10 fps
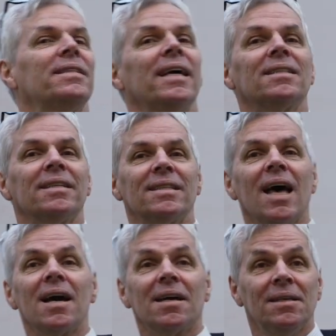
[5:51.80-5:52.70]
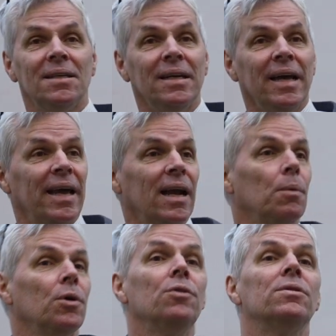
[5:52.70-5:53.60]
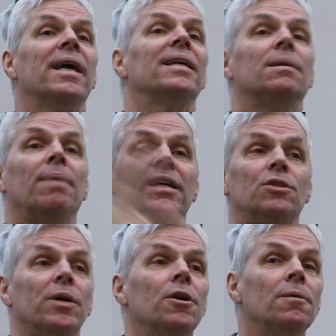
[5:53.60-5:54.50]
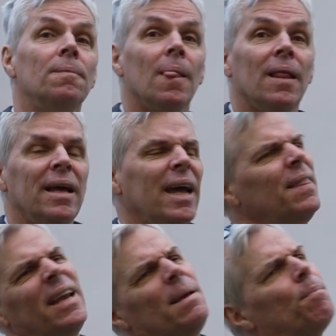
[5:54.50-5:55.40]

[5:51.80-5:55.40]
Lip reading: Tesla stock, and I will use that to buy Twitter. And then he